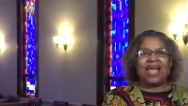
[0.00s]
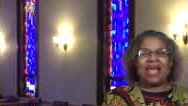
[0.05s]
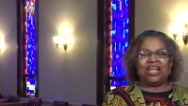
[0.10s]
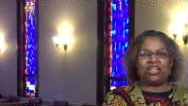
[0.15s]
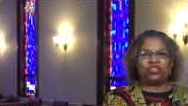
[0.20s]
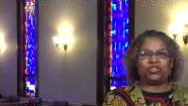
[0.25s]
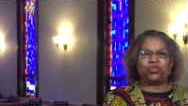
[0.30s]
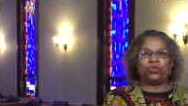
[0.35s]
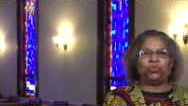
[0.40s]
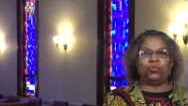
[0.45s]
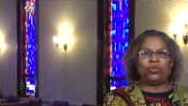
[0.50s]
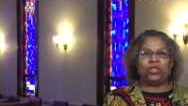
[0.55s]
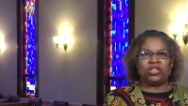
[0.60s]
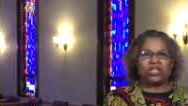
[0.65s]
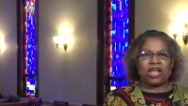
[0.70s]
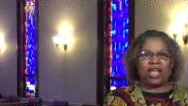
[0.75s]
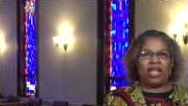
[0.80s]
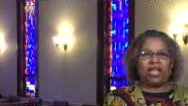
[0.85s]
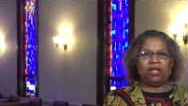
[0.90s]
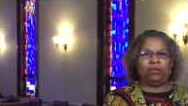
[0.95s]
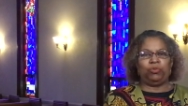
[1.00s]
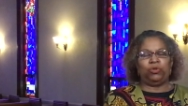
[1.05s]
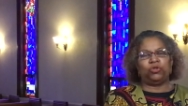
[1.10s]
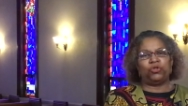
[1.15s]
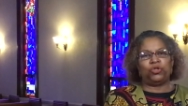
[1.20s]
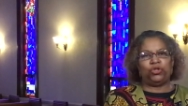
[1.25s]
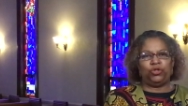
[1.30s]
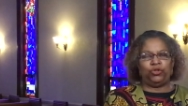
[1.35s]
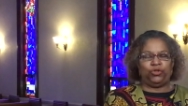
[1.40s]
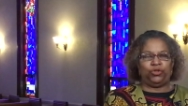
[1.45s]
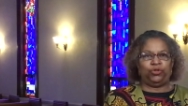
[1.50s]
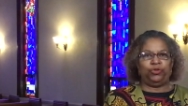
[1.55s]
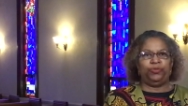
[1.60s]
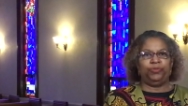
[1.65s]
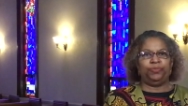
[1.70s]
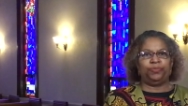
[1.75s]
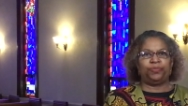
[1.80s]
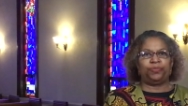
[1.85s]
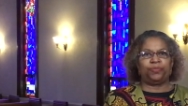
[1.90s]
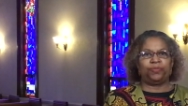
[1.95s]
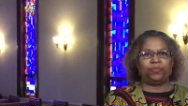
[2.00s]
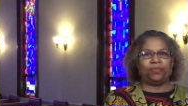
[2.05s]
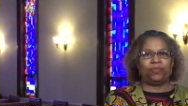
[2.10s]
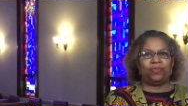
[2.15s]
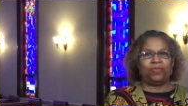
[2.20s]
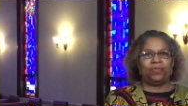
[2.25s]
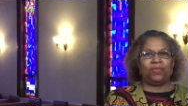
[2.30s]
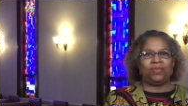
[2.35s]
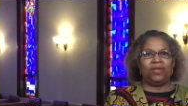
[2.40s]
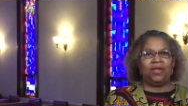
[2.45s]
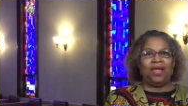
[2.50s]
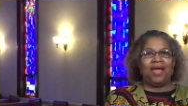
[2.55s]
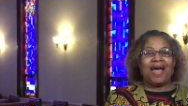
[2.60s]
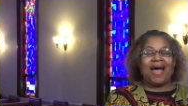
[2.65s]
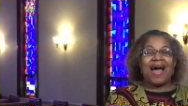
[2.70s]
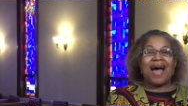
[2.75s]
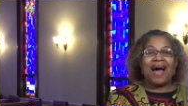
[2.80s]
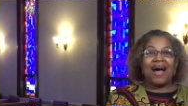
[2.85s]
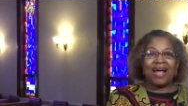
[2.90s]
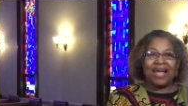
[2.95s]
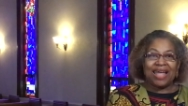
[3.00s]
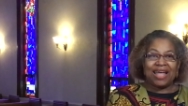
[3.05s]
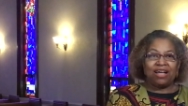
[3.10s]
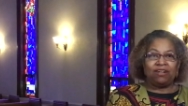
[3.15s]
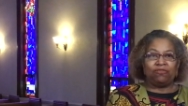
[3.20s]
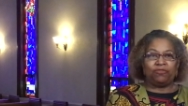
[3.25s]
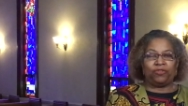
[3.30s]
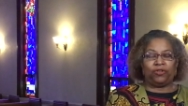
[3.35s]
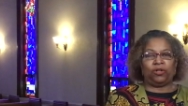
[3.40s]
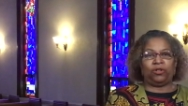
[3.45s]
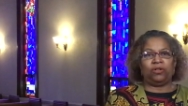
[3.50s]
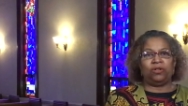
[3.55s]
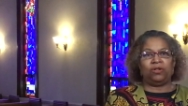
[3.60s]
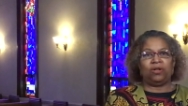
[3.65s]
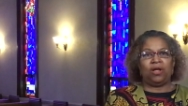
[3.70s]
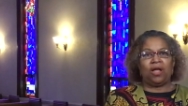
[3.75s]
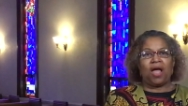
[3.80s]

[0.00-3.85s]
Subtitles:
Esther was able to do. However,